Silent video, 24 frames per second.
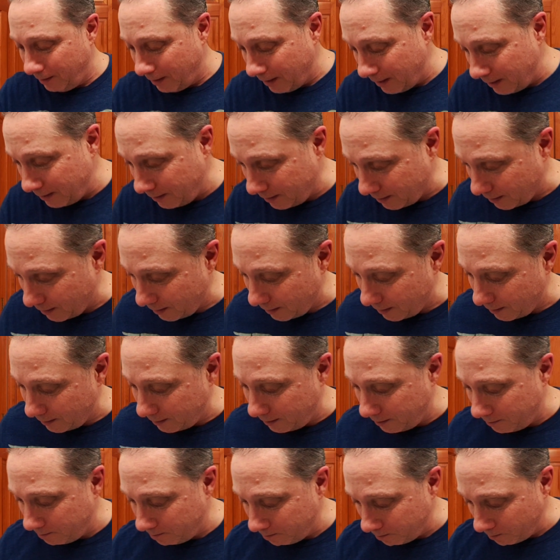Yes, it
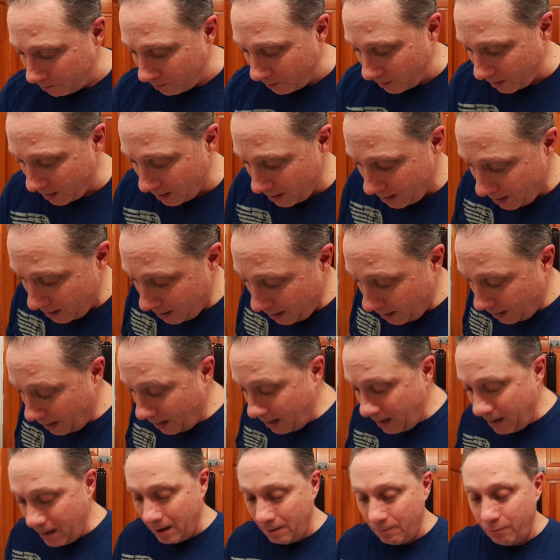is.
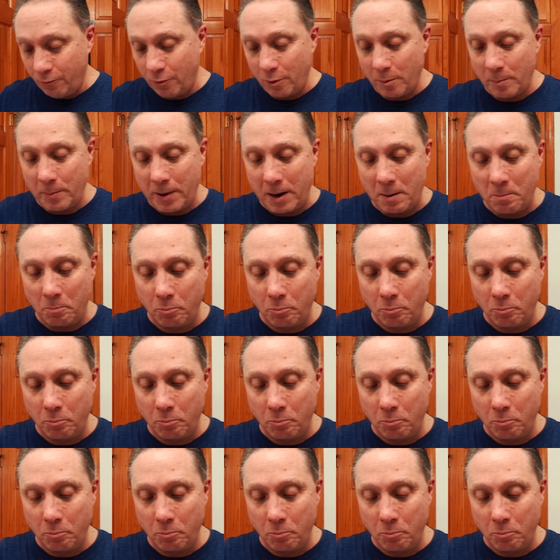And for my